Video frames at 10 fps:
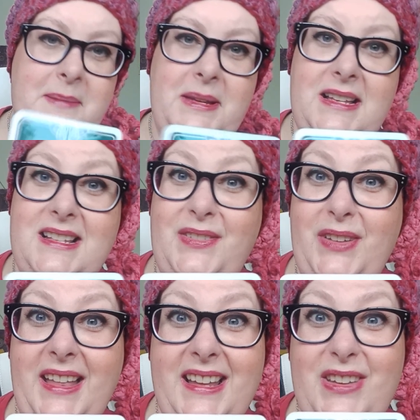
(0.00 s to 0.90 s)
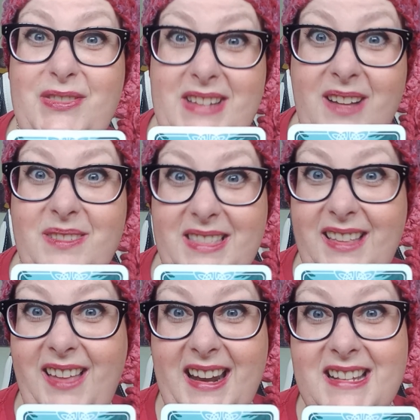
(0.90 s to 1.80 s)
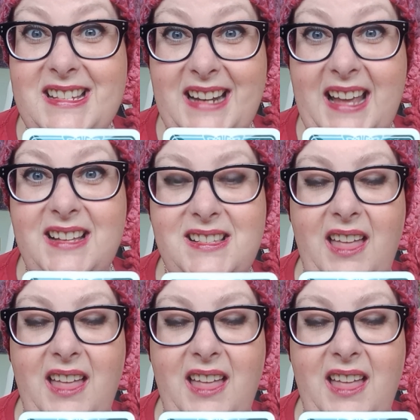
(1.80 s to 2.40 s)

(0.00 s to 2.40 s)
Because I feel like you've dealt with a lot of snakes,